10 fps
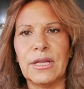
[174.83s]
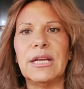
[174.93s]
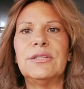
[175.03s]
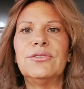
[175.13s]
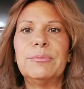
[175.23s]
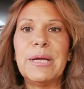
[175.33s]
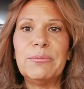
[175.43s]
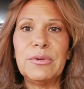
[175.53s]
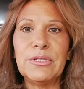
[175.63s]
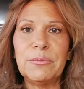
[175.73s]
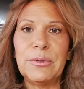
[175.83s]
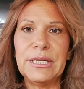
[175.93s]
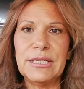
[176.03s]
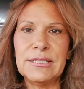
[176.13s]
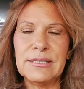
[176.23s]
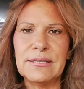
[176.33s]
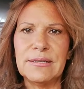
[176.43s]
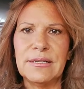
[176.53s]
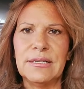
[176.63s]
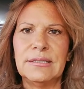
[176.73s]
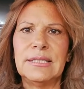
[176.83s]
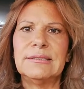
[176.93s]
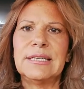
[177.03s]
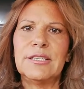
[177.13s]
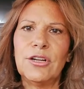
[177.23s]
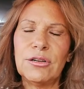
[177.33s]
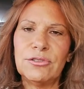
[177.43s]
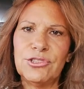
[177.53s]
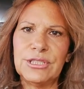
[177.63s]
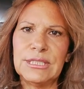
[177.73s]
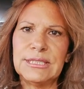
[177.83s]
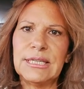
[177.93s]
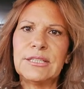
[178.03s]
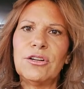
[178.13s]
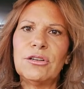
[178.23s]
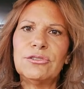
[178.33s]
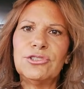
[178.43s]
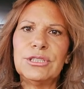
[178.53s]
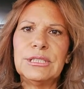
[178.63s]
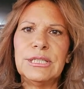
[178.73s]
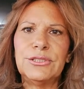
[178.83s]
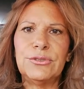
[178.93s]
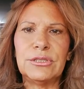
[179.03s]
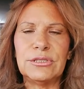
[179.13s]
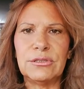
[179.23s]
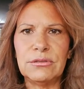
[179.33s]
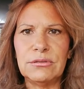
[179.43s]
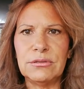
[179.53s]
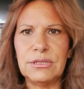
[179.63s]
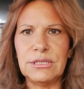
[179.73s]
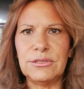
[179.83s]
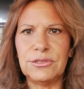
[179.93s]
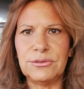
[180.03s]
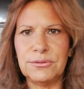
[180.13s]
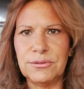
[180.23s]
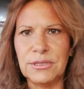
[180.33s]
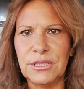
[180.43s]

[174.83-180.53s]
And remember, please, that technology that you are so good into,